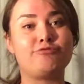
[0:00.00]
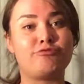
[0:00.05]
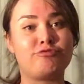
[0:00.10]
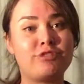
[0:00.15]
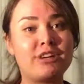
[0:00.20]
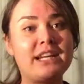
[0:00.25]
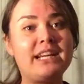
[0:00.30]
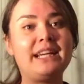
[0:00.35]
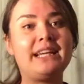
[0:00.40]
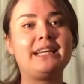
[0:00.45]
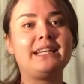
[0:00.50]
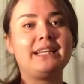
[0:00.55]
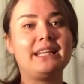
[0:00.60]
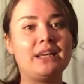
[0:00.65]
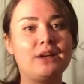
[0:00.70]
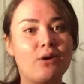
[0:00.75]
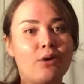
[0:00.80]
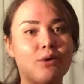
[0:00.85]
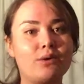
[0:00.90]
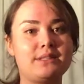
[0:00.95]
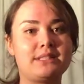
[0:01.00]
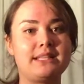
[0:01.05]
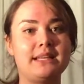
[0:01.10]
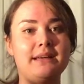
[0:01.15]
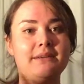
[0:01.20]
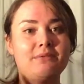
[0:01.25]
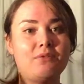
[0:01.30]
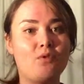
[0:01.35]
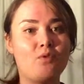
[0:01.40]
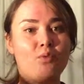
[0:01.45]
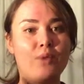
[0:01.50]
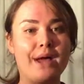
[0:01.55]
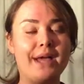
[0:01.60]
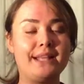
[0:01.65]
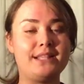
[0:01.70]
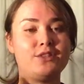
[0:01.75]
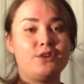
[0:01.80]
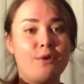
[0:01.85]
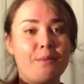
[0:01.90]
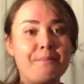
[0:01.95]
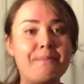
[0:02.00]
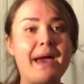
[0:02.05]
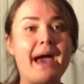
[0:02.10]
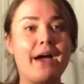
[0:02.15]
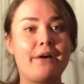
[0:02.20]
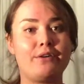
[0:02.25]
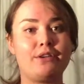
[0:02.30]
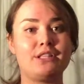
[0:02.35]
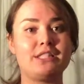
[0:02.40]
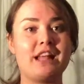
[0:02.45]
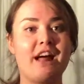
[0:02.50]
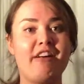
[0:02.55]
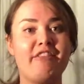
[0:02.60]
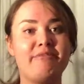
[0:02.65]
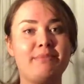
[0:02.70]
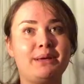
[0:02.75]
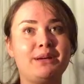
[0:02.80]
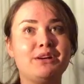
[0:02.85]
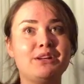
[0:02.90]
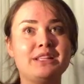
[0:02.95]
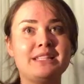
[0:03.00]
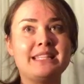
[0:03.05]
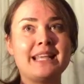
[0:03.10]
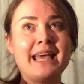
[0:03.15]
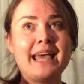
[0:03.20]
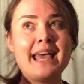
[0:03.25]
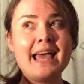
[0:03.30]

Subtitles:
really awesome way to empower yourself, because